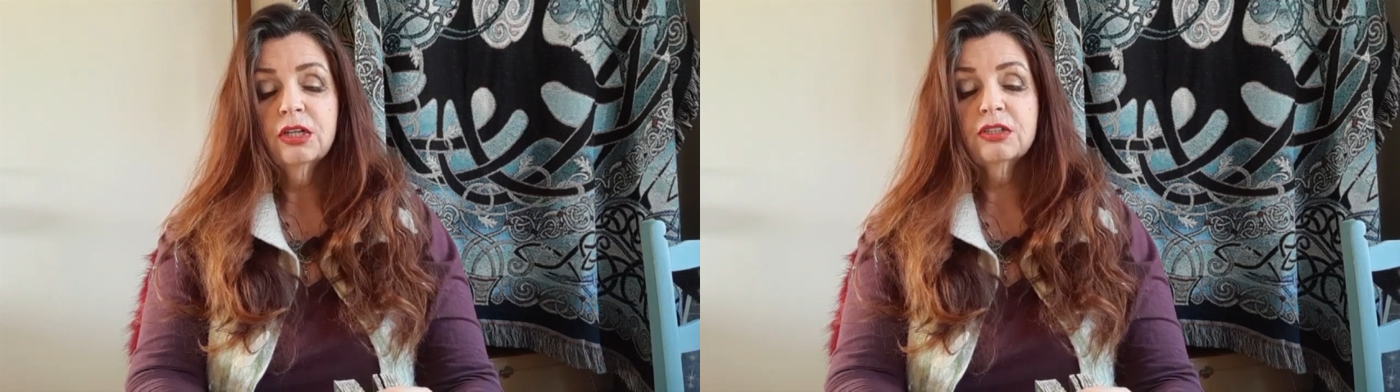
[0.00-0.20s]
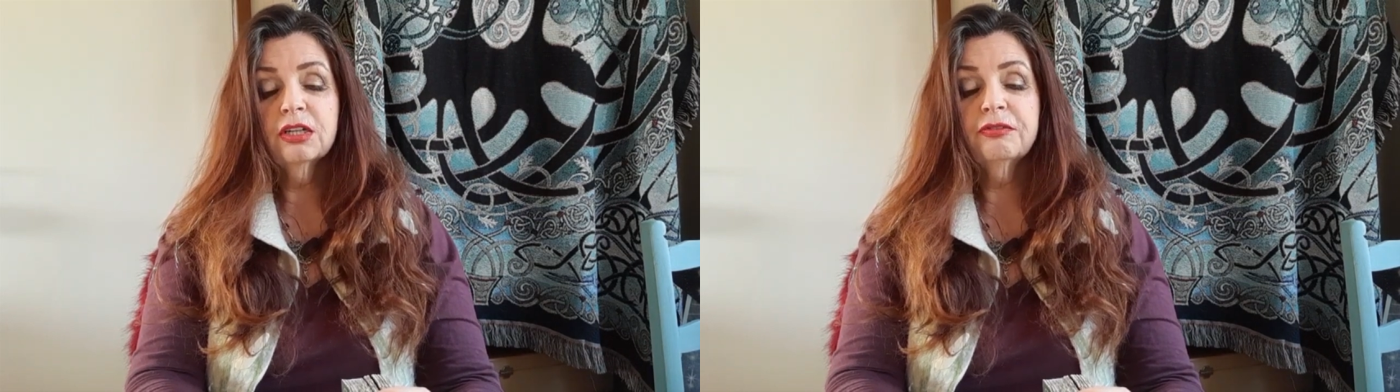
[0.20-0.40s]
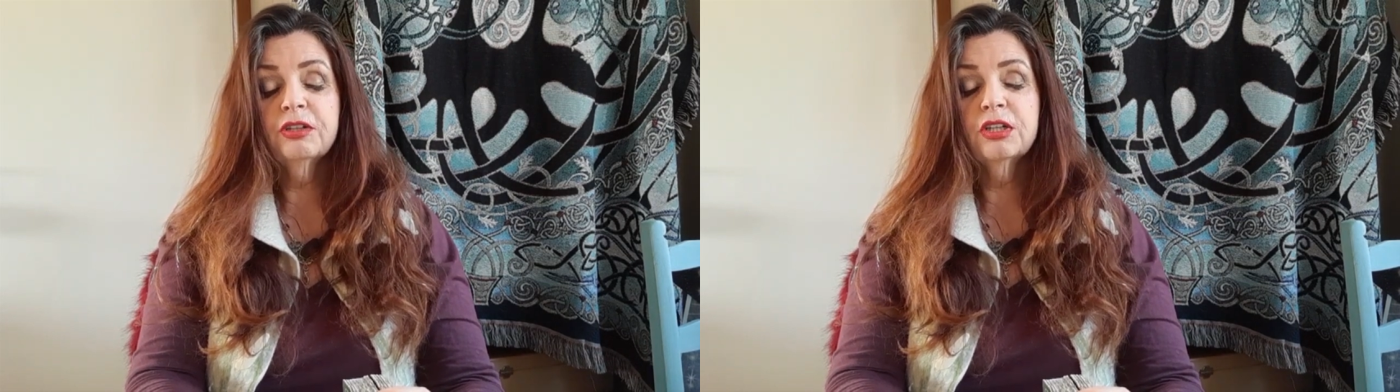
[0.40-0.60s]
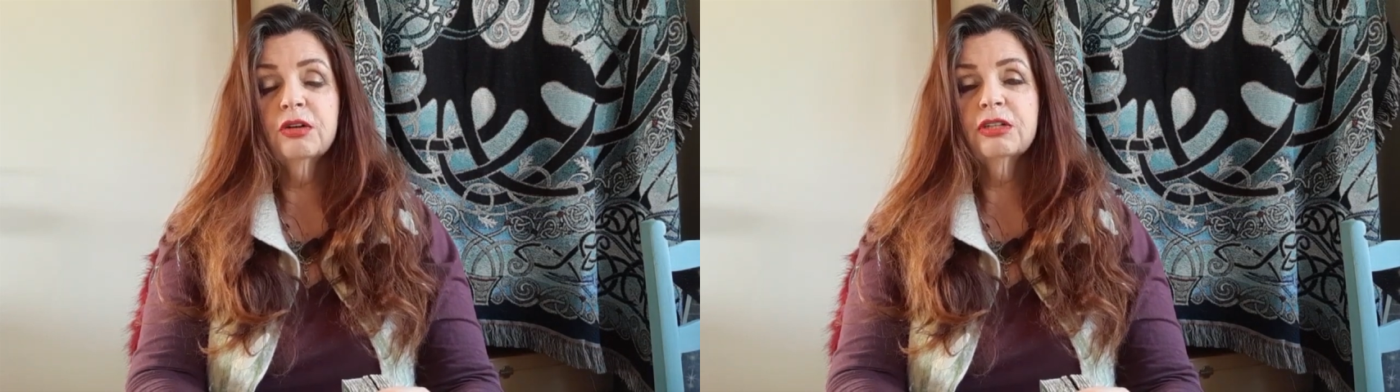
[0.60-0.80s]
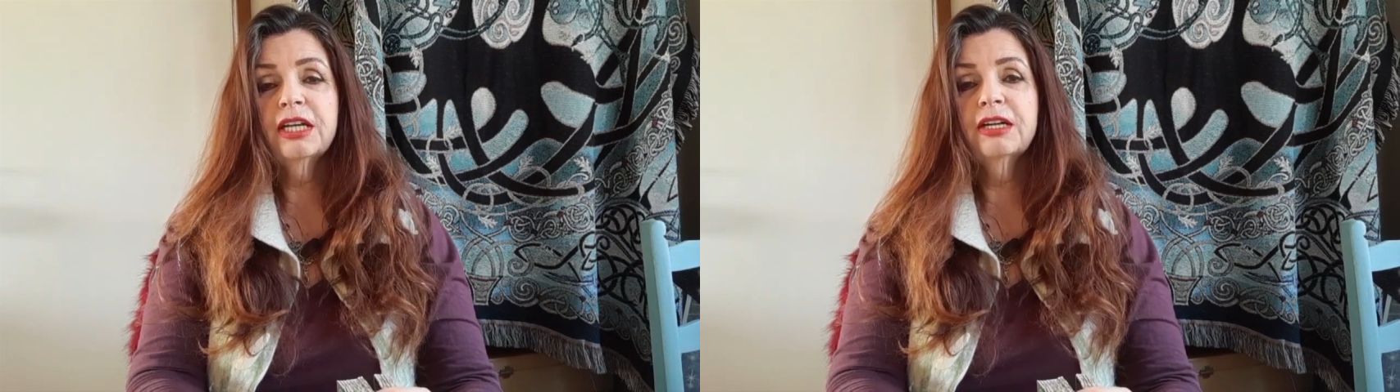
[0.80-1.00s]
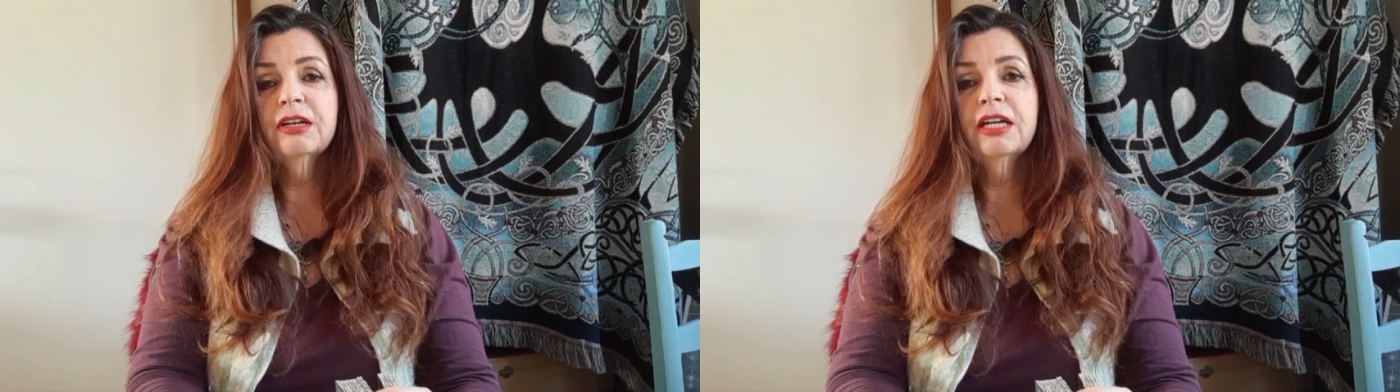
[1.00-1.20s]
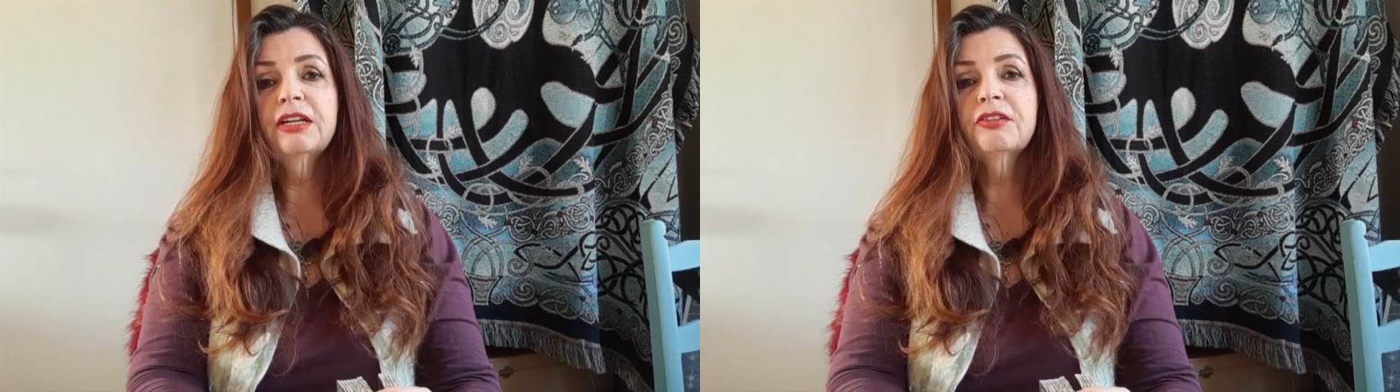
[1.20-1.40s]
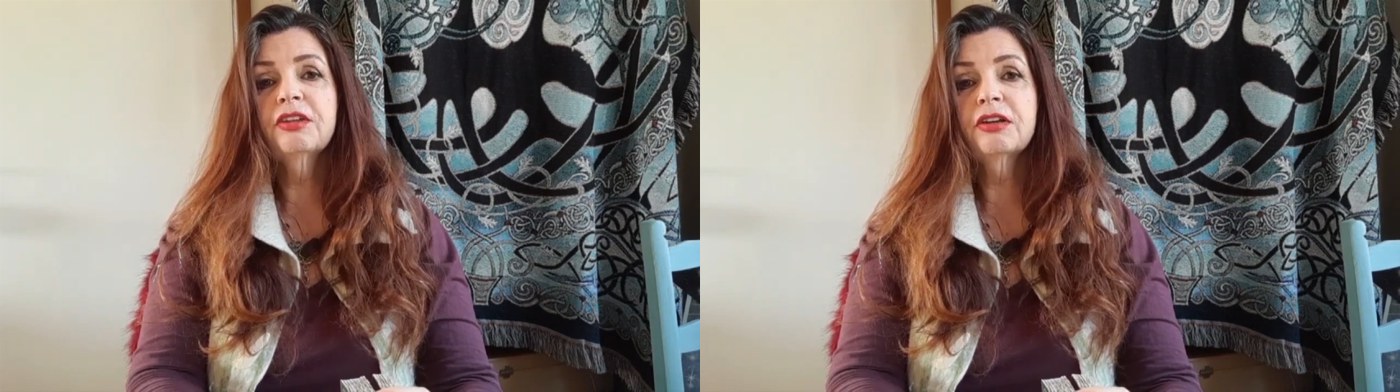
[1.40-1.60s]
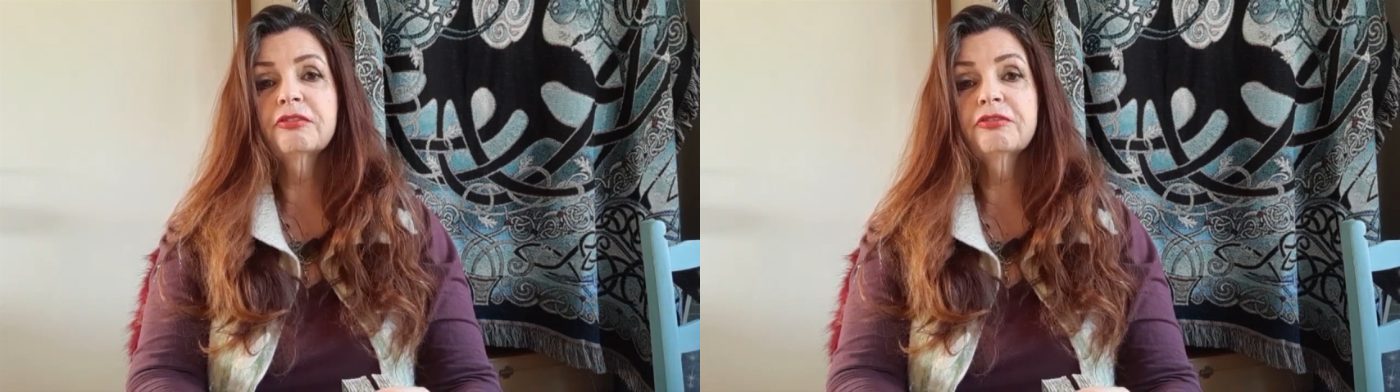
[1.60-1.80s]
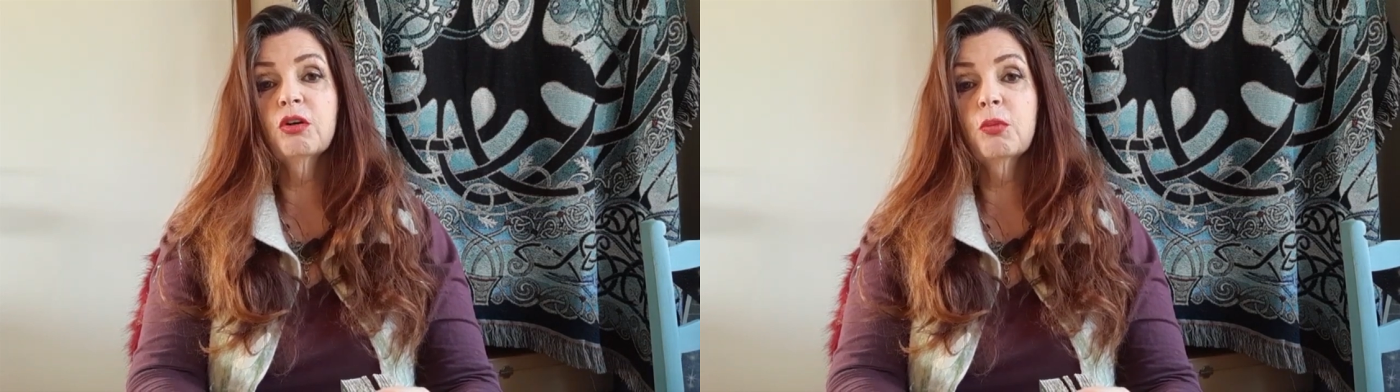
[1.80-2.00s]
So if you don't hear anything
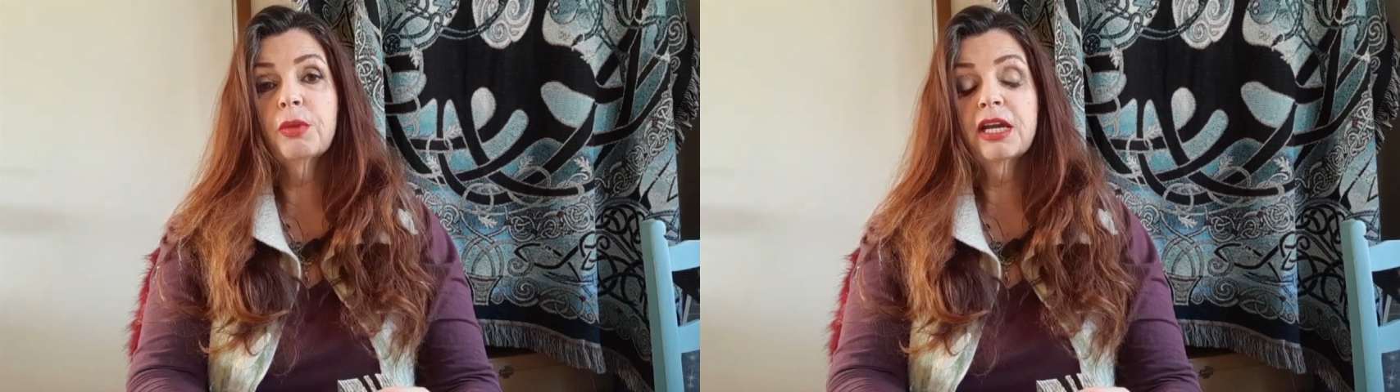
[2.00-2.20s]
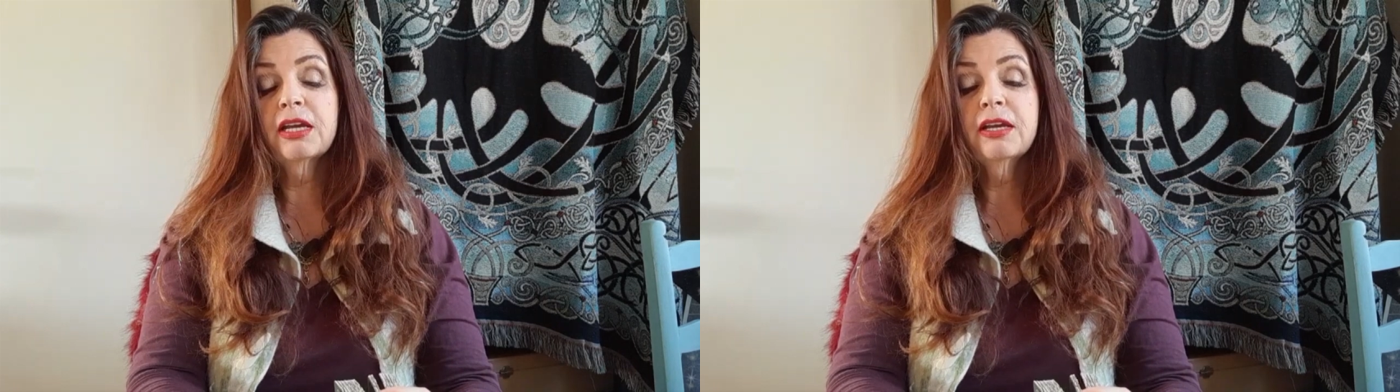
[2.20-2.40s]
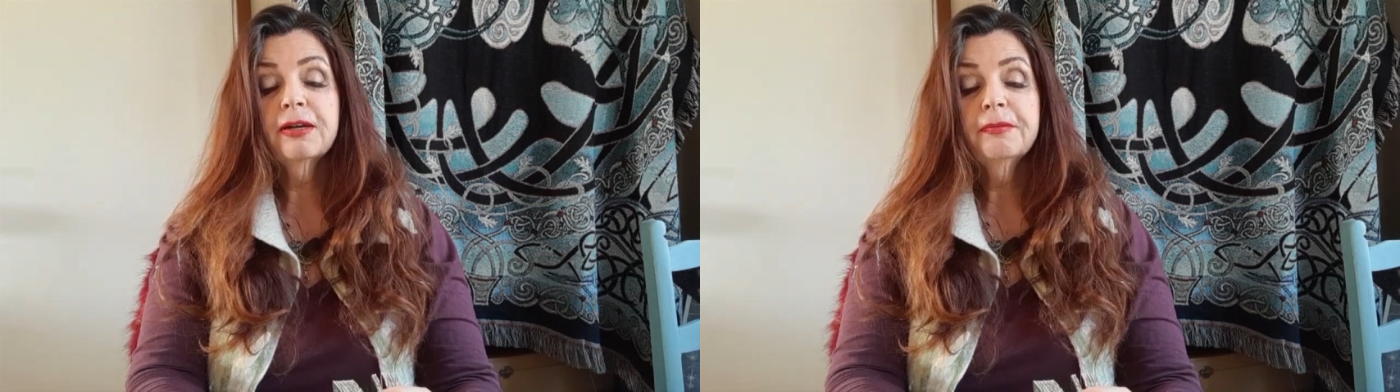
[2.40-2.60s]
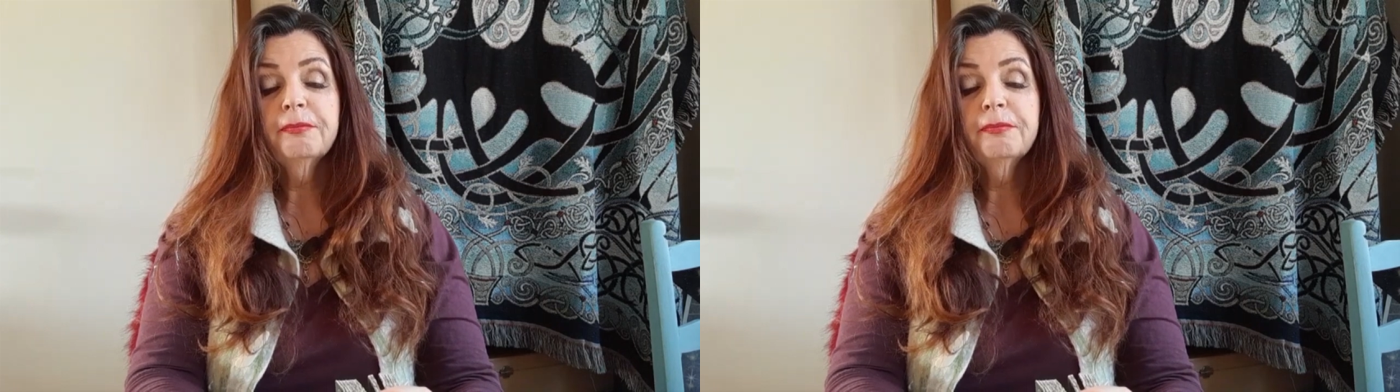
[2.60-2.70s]
from me,